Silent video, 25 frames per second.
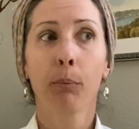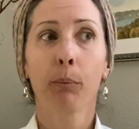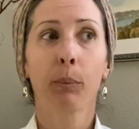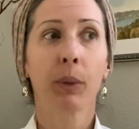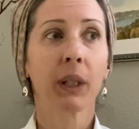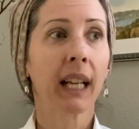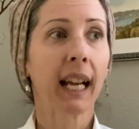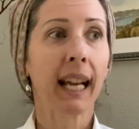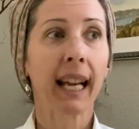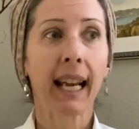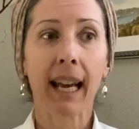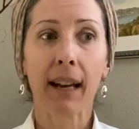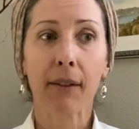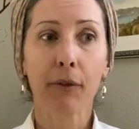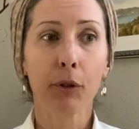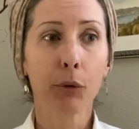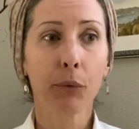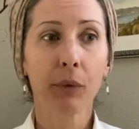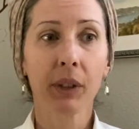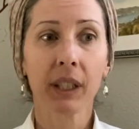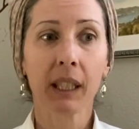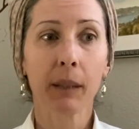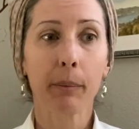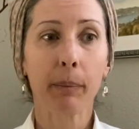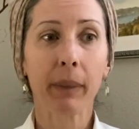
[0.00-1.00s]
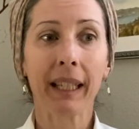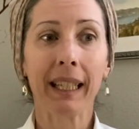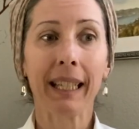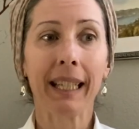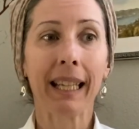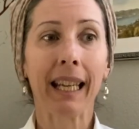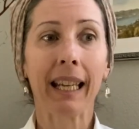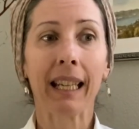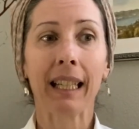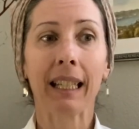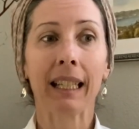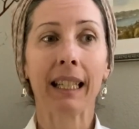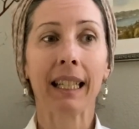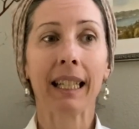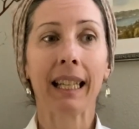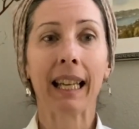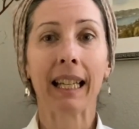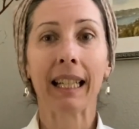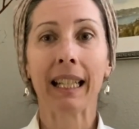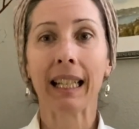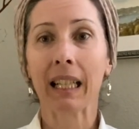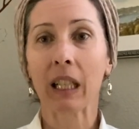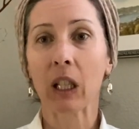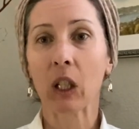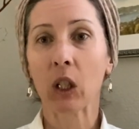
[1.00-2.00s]
but I haven't really been get,
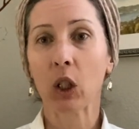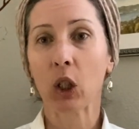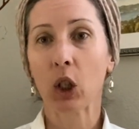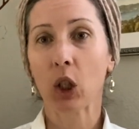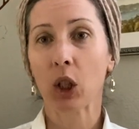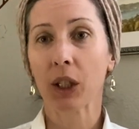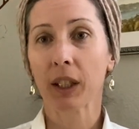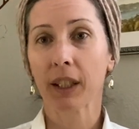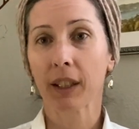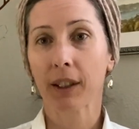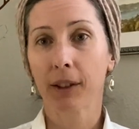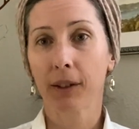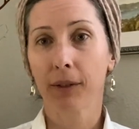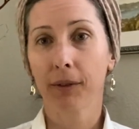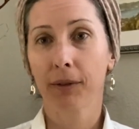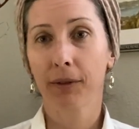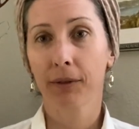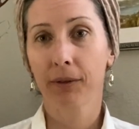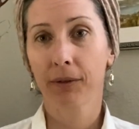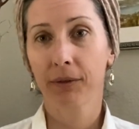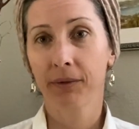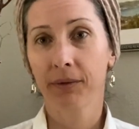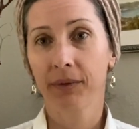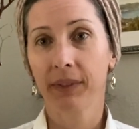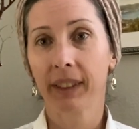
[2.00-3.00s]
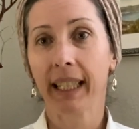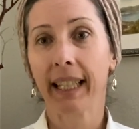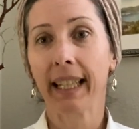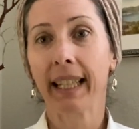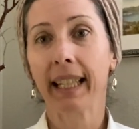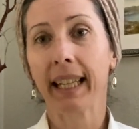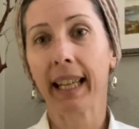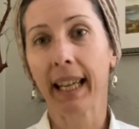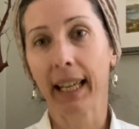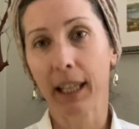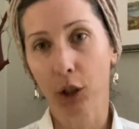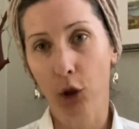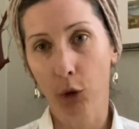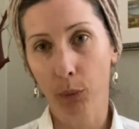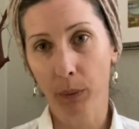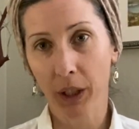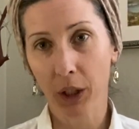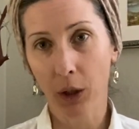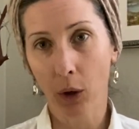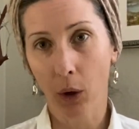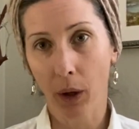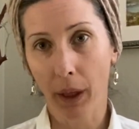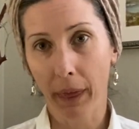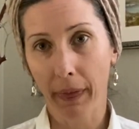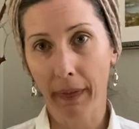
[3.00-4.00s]
getting a lot of
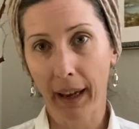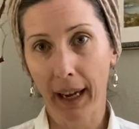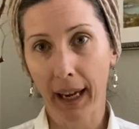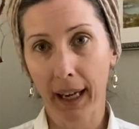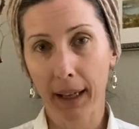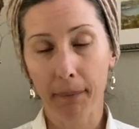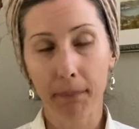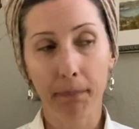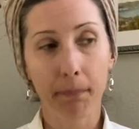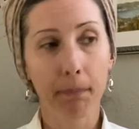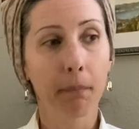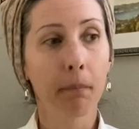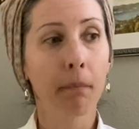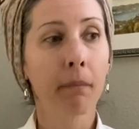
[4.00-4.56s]
engagement on that.